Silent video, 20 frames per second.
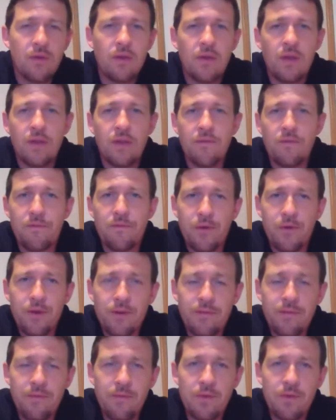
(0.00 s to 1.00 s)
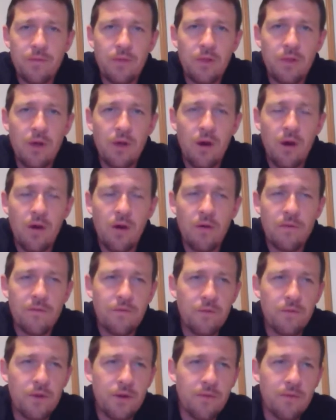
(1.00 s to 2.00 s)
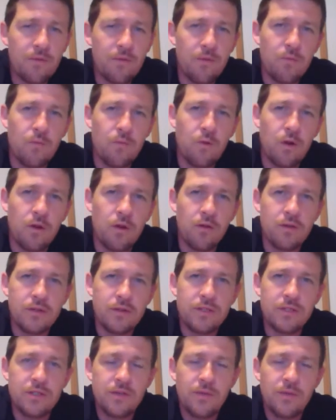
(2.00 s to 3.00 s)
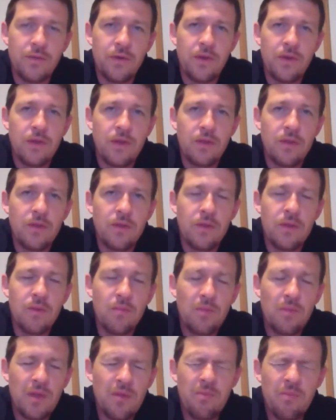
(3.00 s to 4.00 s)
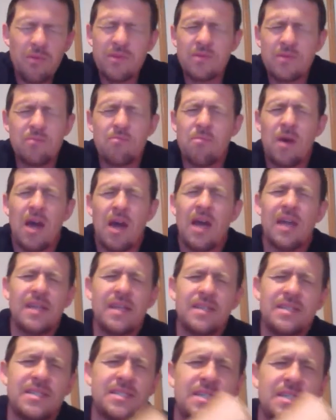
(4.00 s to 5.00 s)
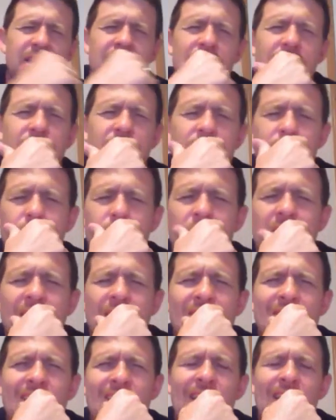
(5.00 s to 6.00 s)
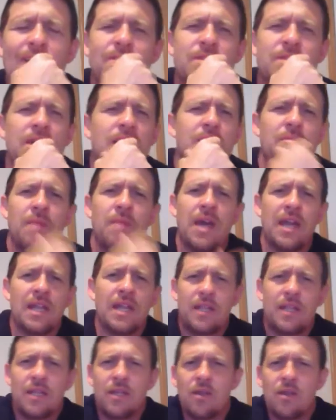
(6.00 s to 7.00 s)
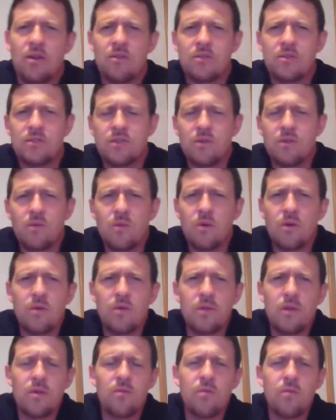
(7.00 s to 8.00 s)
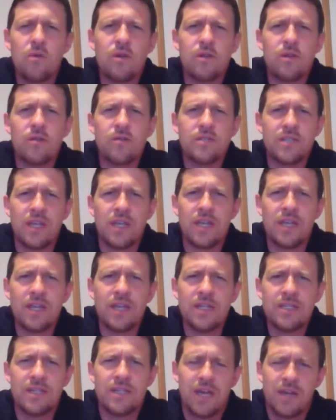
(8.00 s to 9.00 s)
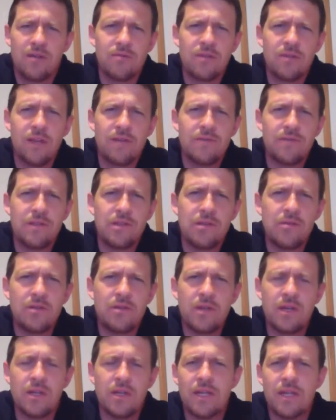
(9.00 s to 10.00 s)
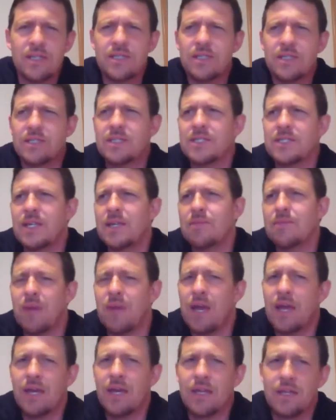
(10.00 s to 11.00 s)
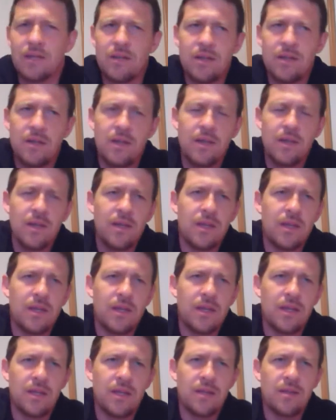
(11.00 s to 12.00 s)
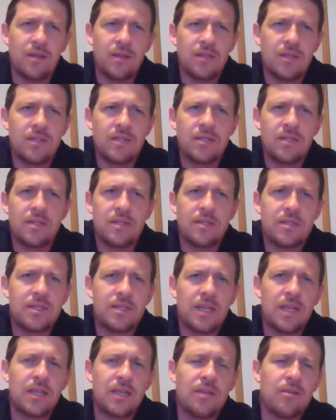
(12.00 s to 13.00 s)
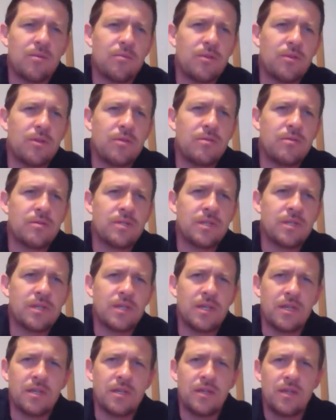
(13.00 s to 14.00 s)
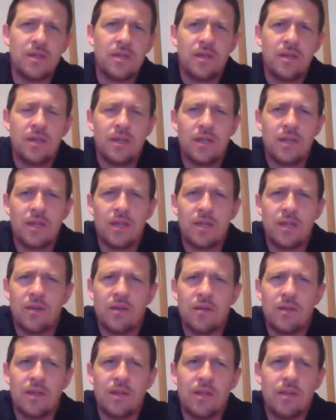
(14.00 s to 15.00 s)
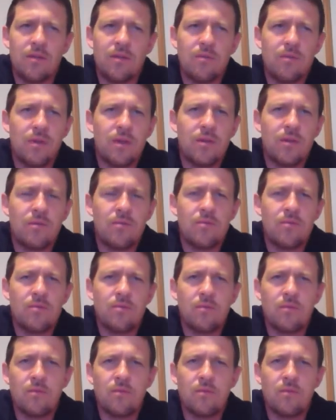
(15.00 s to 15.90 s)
and freedom from the law and freedom from works, then people's mindset many times automatically goes to well then what you're saying is I don't have to do nothing I can just sit back and and listen to secular music and and and and